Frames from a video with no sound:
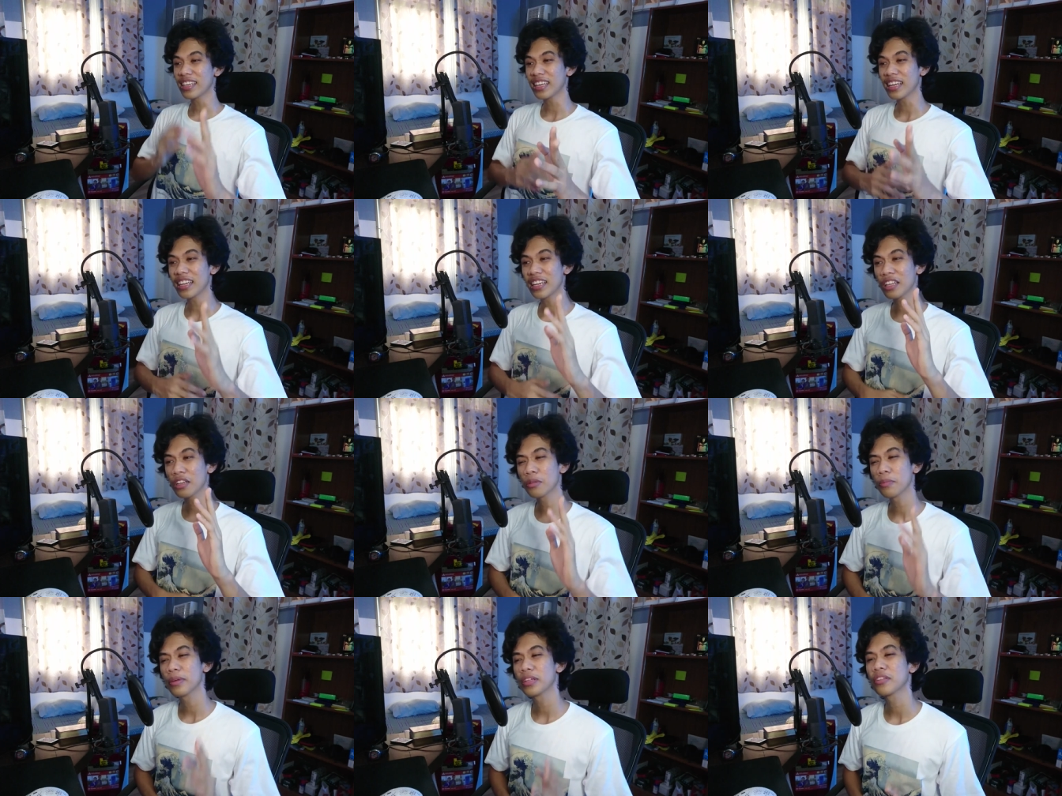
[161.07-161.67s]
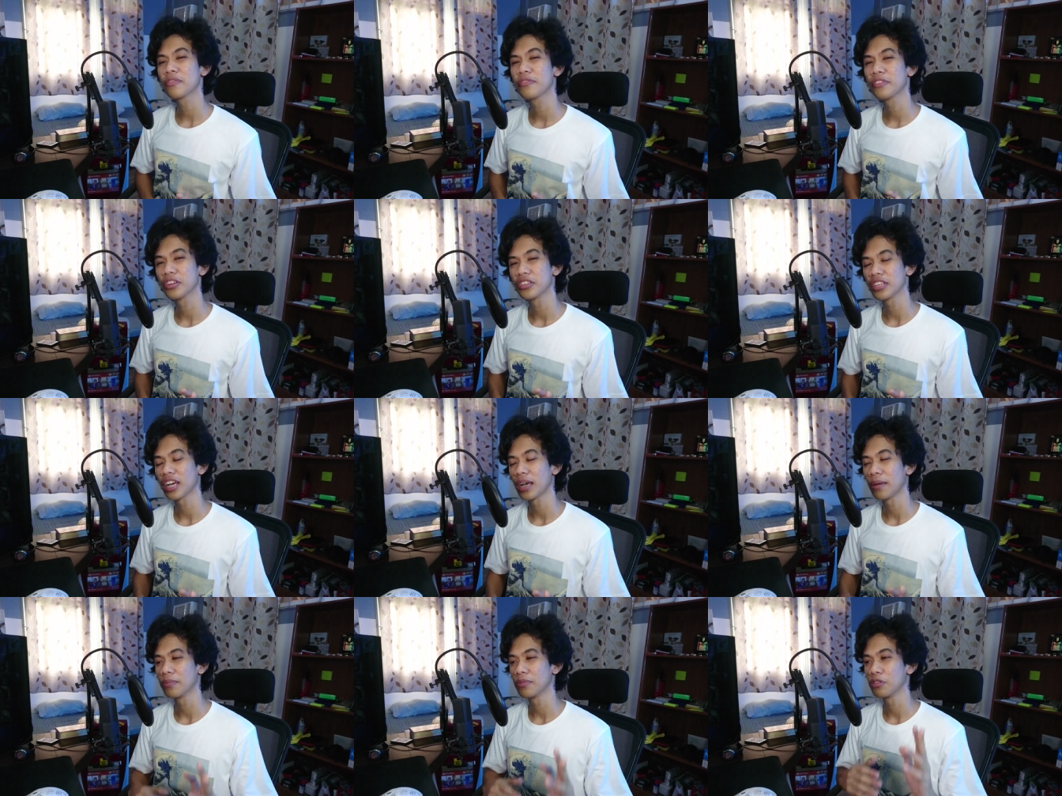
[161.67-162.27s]
Take a little bit of your
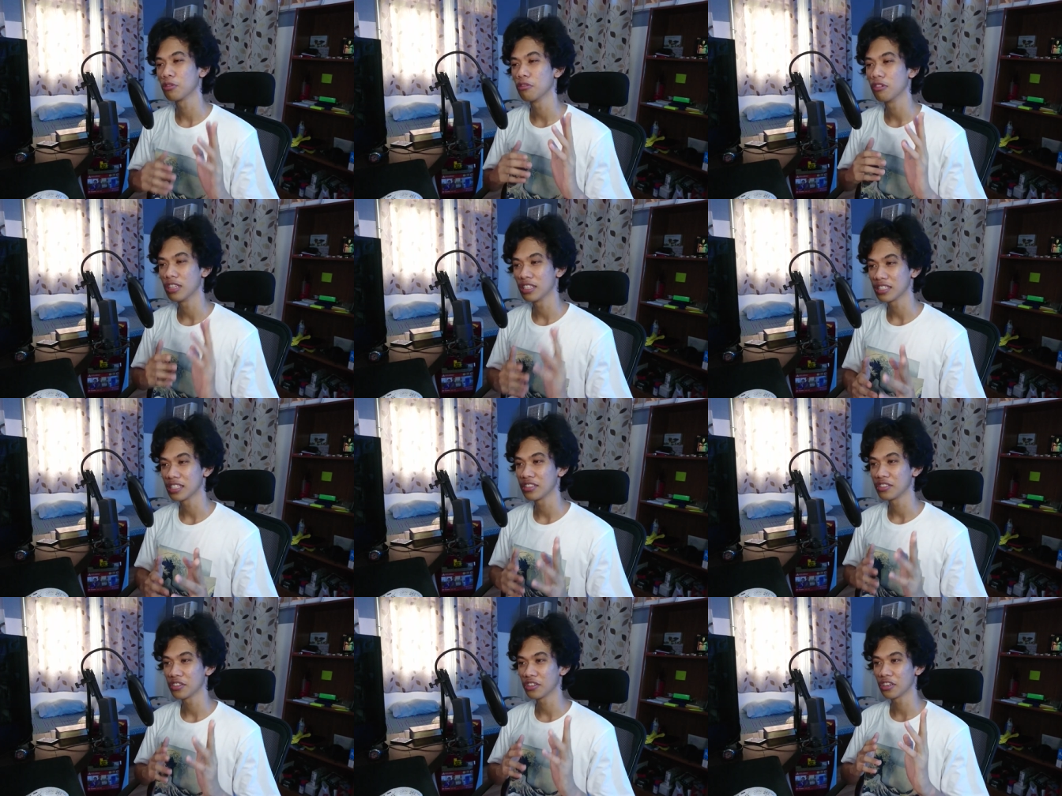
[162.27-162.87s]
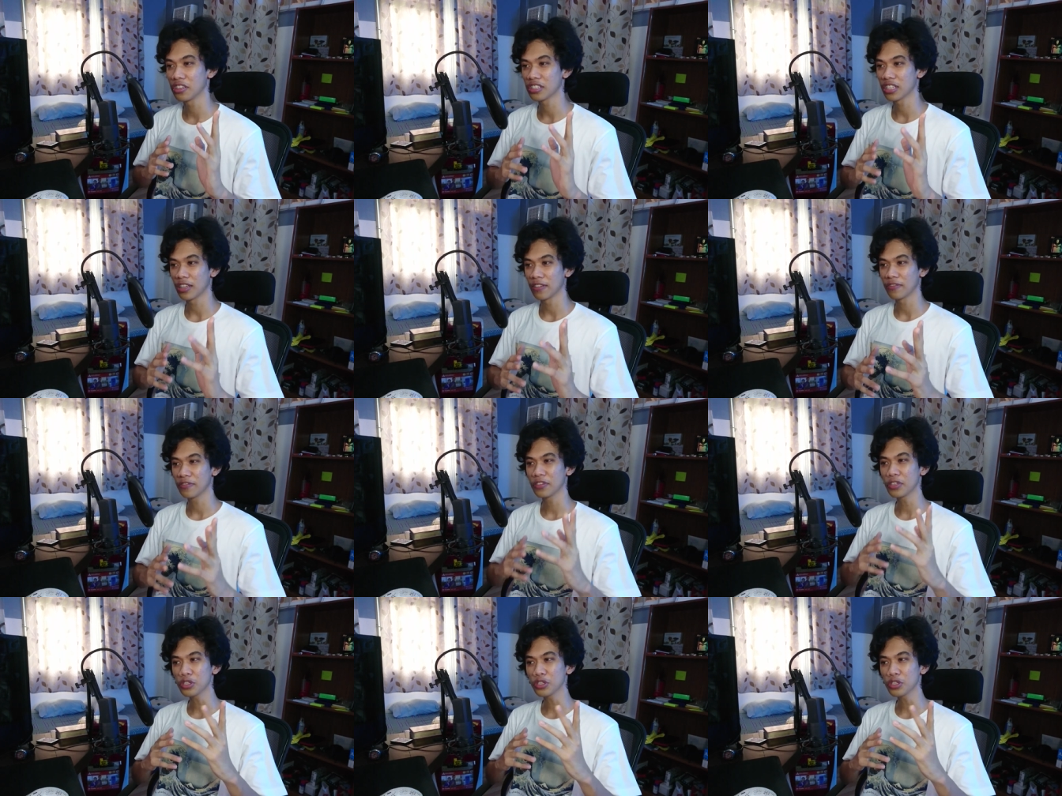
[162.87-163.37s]
time to listen to yourself.